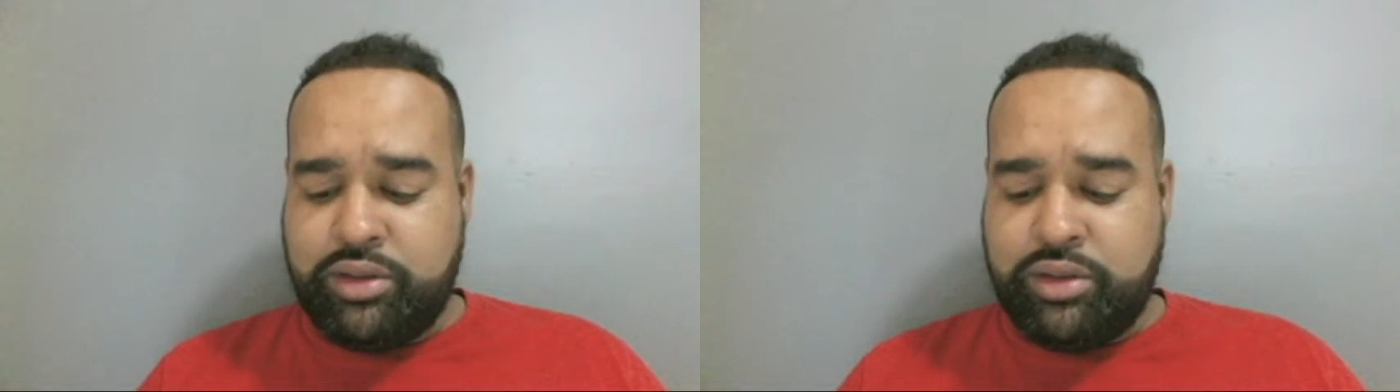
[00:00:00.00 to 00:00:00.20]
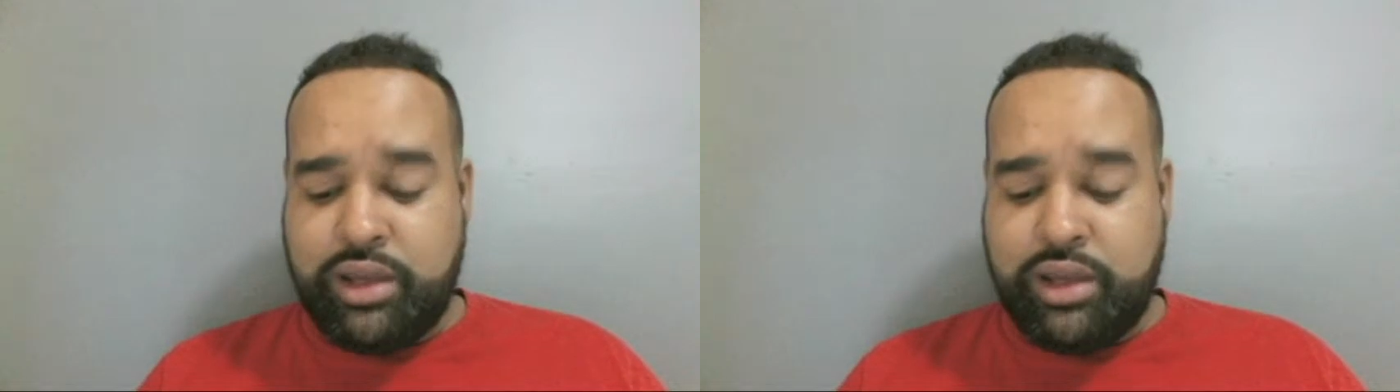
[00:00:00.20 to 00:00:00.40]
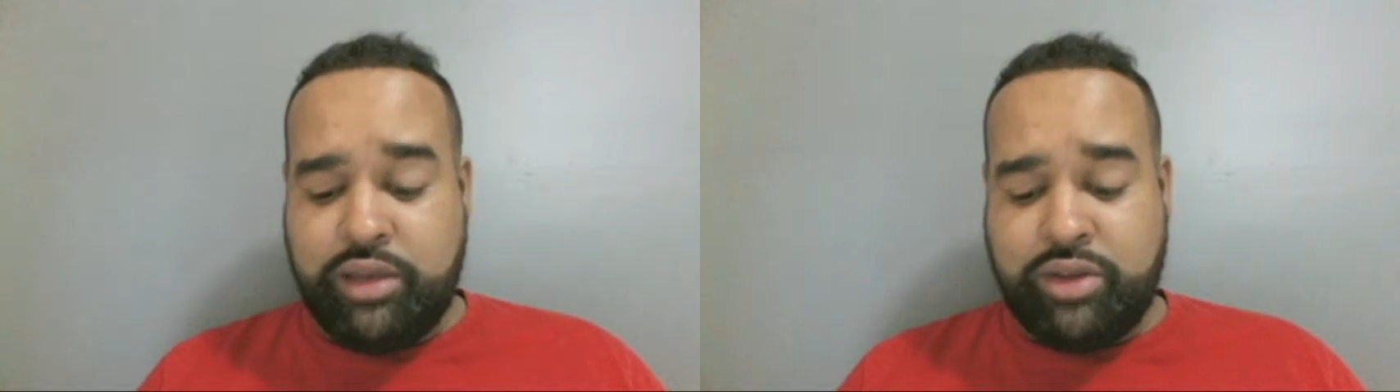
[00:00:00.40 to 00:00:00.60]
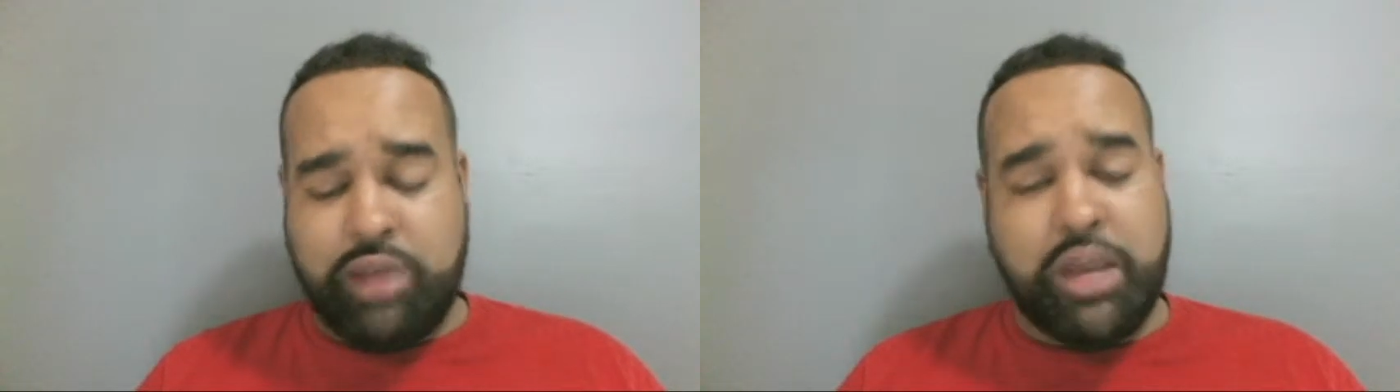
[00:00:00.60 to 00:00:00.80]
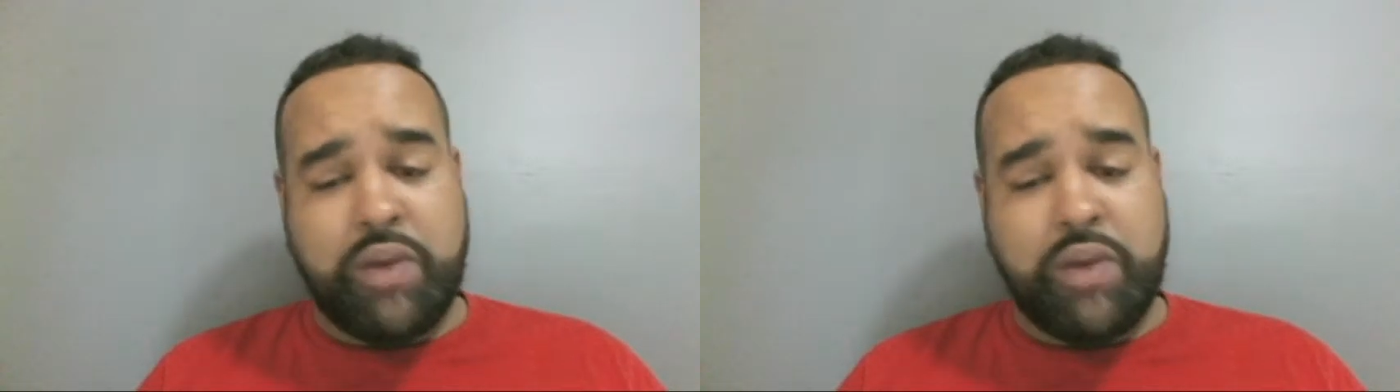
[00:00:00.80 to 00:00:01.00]
looks like he's trying
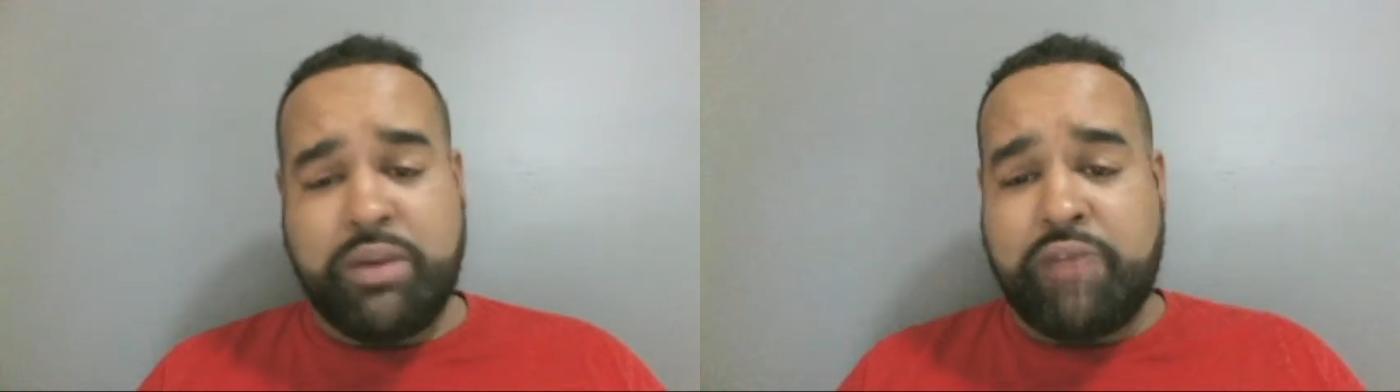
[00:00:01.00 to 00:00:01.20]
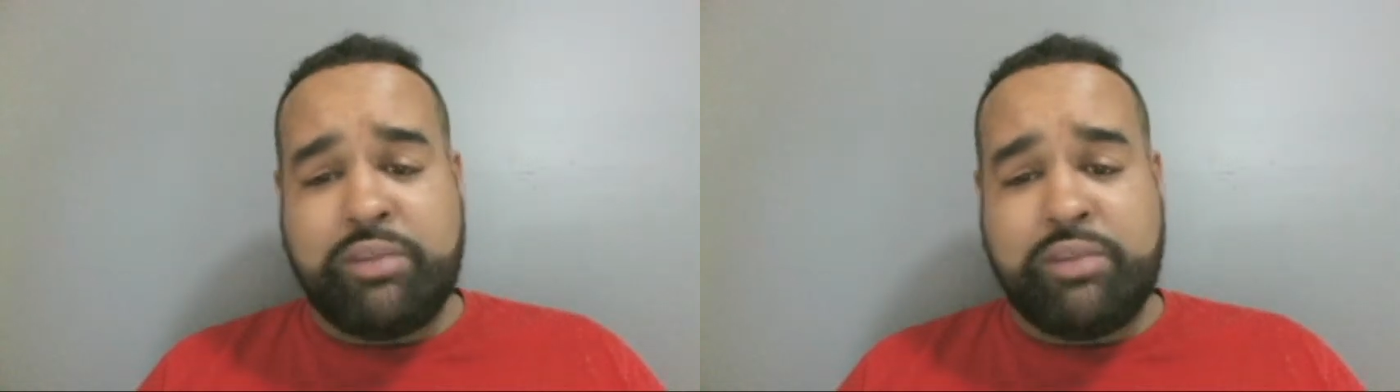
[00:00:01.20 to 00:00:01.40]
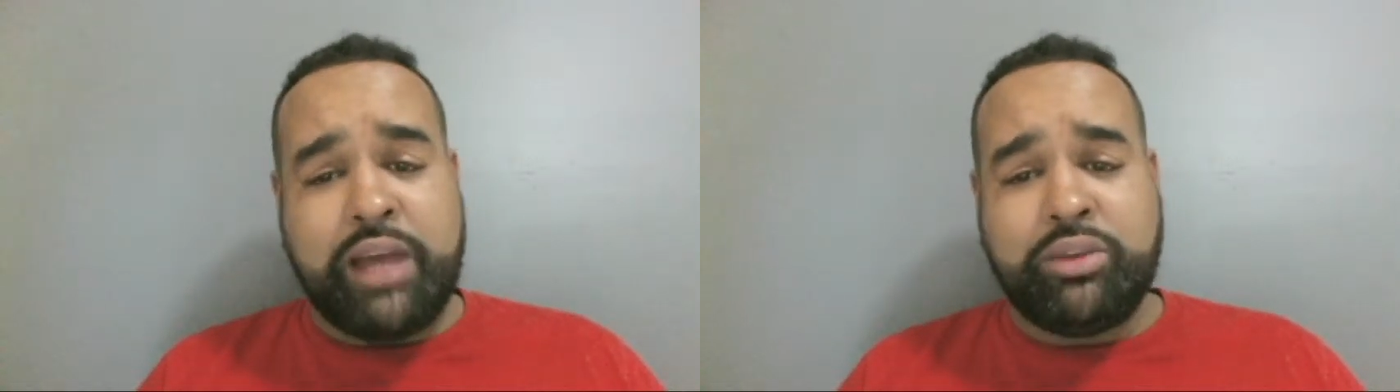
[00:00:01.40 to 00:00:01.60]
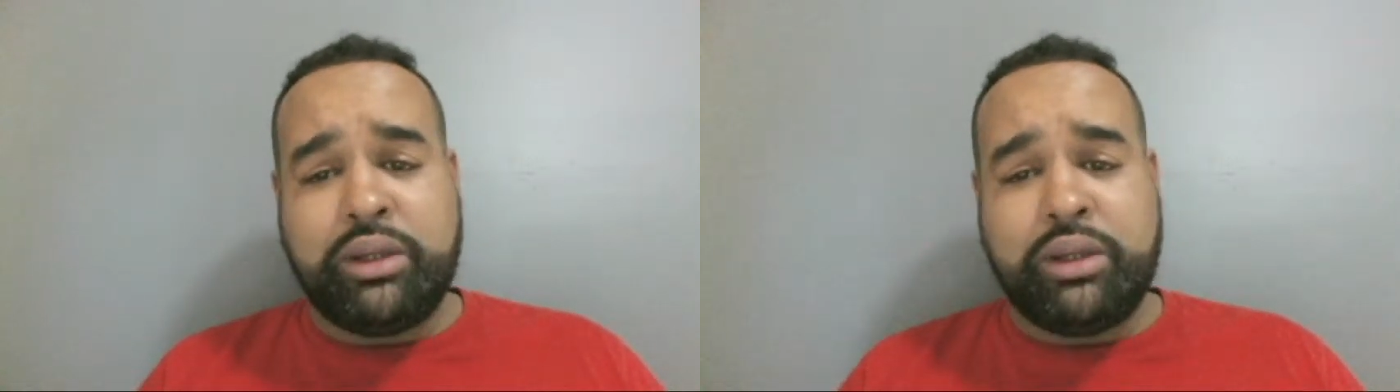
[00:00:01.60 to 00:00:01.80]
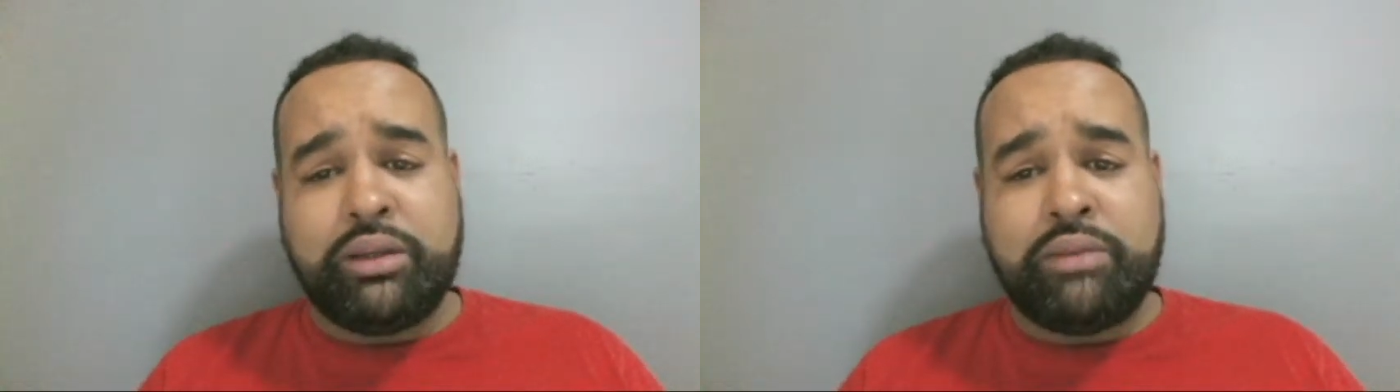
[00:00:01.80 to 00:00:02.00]
to make a rebound from last
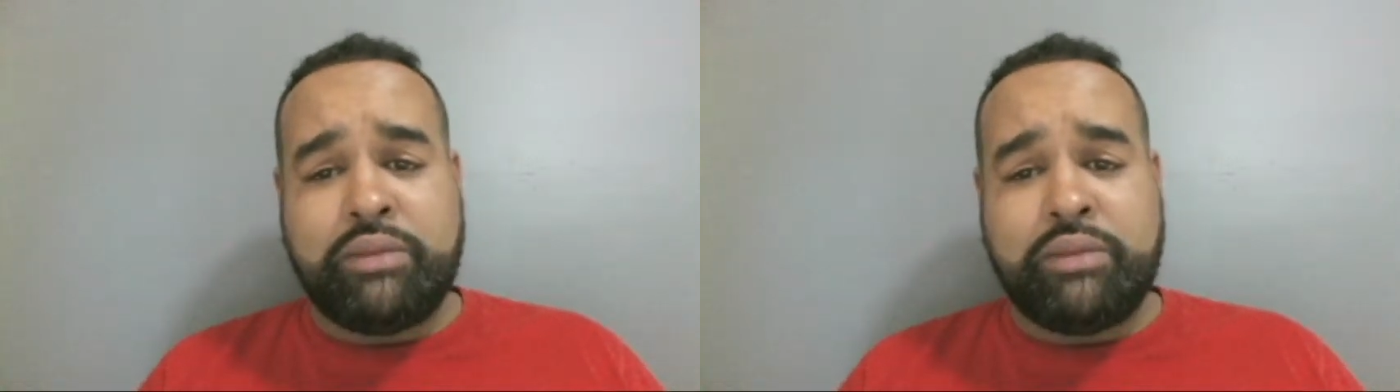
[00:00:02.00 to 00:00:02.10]
week.